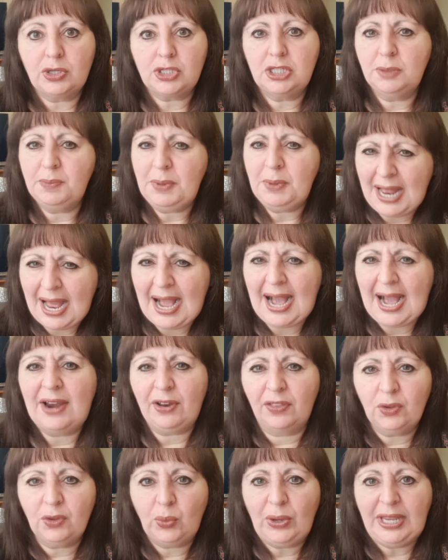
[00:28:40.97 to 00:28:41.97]
A little bit hard
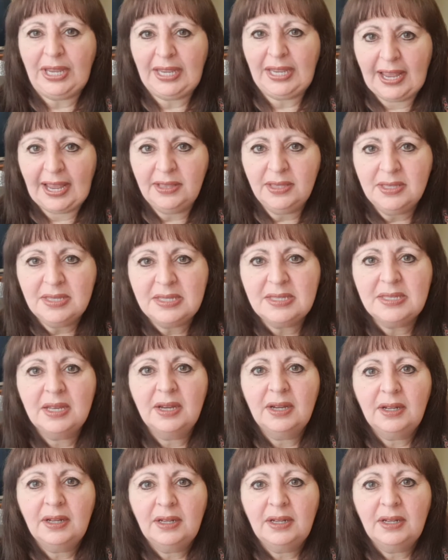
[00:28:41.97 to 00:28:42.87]
on the weekends.